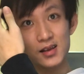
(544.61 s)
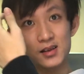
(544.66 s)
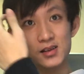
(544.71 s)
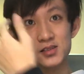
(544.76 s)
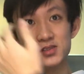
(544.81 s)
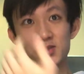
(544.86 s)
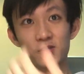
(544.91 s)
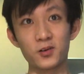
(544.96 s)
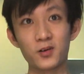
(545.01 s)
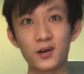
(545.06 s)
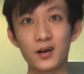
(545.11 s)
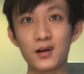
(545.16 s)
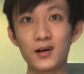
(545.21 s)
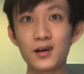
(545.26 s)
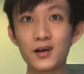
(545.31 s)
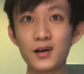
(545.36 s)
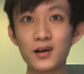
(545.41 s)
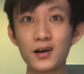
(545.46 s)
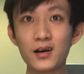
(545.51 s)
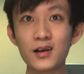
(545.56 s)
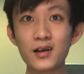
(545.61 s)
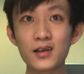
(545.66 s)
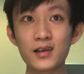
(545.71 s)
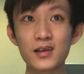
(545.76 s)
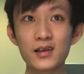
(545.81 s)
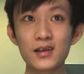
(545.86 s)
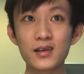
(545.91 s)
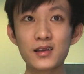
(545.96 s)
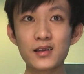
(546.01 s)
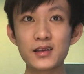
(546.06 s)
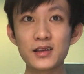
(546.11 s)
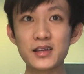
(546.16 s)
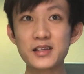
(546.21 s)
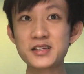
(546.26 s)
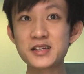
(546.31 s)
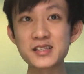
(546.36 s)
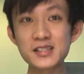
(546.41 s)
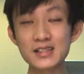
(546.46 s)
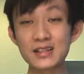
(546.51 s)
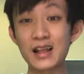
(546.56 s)
So he
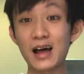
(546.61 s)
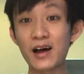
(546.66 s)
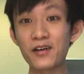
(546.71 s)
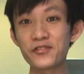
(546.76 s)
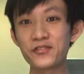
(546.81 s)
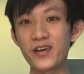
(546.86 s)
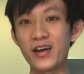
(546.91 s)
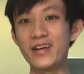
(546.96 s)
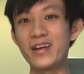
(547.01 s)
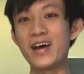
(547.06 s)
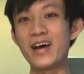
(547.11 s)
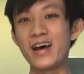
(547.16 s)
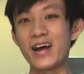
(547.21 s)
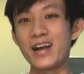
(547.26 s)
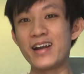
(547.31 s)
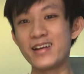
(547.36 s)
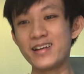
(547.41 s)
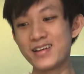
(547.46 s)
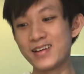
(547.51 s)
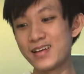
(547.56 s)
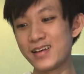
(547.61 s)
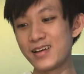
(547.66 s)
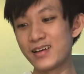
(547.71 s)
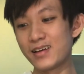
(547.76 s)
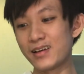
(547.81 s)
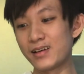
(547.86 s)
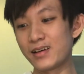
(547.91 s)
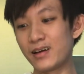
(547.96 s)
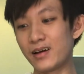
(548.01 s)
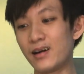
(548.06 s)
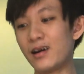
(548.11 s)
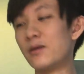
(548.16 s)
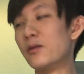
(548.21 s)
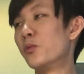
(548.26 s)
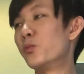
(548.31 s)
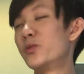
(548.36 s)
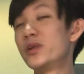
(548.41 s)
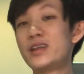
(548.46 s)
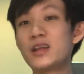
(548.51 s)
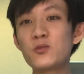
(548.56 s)
just laughed, and then
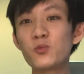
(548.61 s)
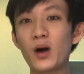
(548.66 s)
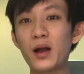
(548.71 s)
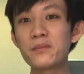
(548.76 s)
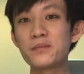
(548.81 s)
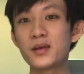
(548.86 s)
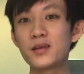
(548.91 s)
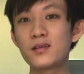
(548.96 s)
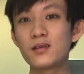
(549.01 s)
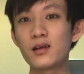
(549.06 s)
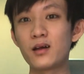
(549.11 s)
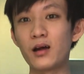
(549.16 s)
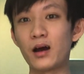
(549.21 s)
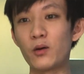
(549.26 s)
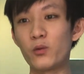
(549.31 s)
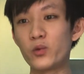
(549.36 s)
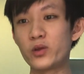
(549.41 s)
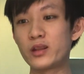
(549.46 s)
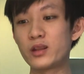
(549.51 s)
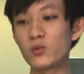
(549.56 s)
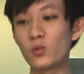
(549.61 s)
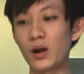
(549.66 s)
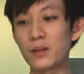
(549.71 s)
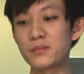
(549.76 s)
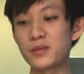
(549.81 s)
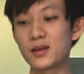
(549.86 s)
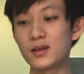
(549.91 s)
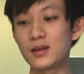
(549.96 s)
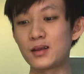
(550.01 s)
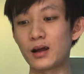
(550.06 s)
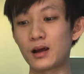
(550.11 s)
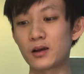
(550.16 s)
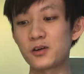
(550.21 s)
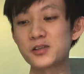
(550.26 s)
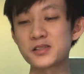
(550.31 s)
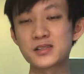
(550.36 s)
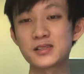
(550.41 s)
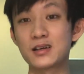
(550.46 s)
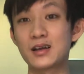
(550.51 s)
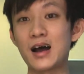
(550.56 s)
within 1 minute,
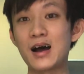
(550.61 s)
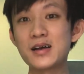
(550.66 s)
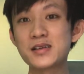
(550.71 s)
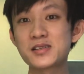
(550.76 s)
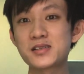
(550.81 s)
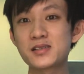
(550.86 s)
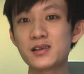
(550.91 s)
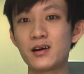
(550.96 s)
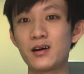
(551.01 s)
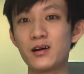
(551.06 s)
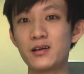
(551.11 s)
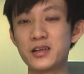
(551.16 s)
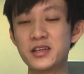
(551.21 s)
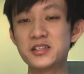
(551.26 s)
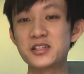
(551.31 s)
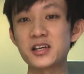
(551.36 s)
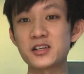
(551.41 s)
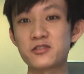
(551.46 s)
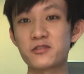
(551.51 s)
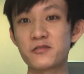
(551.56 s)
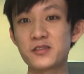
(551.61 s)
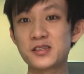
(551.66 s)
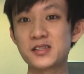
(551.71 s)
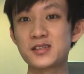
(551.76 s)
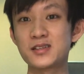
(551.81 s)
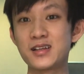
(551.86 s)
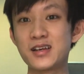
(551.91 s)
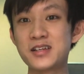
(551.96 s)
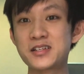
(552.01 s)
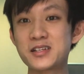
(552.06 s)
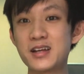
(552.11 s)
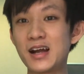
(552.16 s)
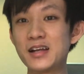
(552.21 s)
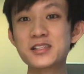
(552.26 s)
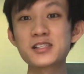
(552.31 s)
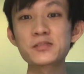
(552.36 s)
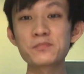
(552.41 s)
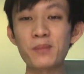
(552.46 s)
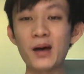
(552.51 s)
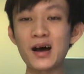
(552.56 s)
cause the guy's in charge of the sedation, I
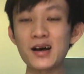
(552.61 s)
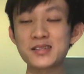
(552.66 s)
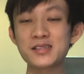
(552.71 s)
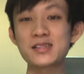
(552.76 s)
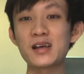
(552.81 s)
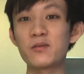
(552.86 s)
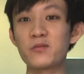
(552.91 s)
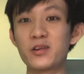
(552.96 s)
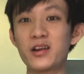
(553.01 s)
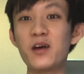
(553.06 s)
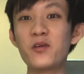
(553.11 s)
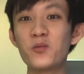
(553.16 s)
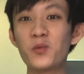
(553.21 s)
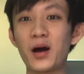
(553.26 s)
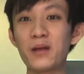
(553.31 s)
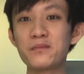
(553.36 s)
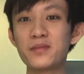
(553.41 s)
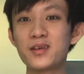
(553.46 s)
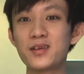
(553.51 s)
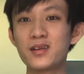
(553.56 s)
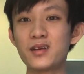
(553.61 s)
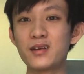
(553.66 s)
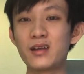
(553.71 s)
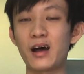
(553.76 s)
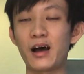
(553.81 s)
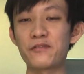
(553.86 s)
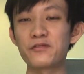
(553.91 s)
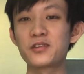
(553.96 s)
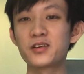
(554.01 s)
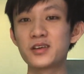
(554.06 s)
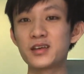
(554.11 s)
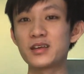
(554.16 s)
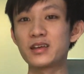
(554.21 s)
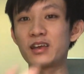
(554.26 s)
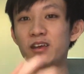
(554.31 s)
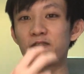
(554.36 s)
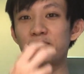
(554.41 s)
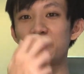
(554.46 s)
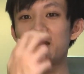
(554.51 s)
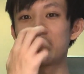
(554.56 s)
just passed out within 1 minute after he
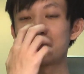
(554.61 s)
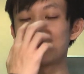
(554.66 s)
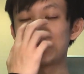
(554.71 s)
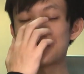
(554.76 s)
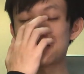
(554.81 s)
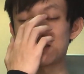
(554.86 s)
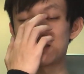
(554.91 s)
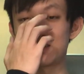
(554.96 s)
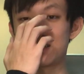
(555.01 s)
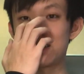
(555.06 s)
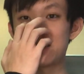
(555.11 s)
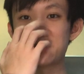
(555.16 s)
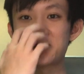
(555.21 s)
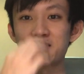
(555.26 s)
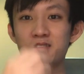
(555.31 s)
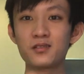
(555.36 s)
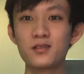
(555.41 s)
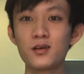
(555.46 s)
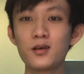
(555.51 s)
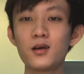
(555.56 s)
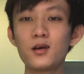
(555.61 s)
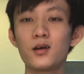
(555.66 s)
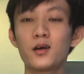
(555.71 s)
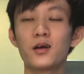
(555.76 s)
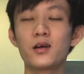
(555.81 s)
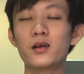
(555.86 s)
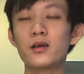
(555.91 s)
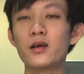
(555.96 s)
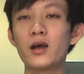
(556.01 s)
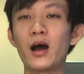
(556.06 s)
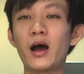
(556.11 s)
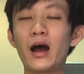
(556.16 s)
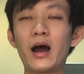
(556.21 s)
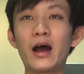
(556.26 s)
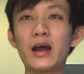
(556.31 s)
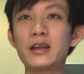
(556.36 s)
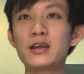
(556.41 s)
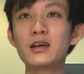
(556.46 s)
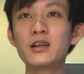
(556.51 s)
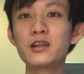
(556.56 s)
gave me the sedation. I
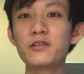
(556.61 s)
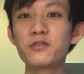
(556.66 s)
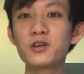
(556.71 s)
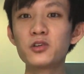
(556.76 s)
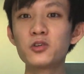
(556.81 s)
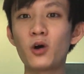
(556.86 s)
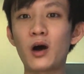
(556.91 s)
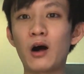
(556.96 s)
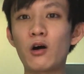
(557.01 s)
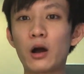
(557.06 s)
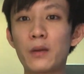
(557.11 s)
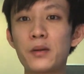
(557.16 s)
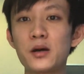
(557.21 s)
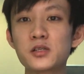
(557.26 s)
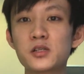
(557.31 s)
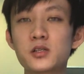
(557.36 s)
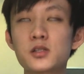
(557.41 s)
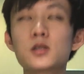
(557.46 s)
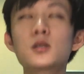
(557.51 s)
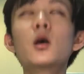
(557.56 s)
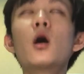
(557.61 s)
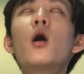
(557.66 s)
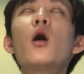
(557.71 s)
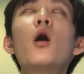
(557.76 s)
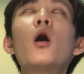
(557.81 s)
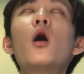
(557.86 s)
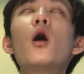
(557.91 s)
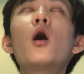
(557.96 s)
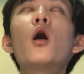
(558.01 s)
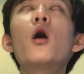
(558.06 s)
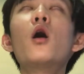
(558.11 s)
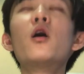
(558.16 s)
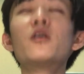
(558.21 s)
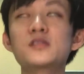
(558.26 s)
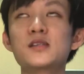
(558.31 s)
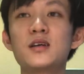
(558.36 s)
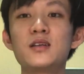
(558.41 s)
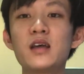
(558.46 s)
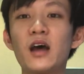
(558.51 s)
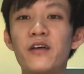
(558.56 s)
didn't even know how I passed.
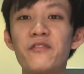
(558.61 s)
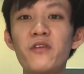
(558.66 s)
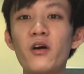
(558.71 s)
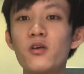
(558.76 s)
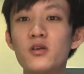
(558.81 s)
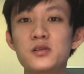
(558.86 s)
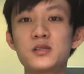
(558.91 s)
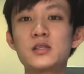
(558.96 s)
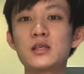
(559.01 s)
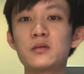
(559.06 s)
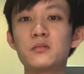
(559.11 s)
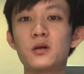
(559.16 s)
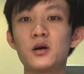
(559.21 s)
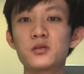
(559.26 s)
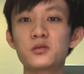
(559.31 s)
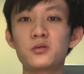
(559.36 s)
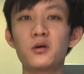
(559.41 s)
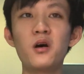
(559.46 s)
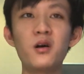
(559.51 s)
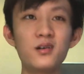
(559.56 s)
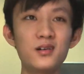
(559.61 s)
Suddenly I fell asleep. So.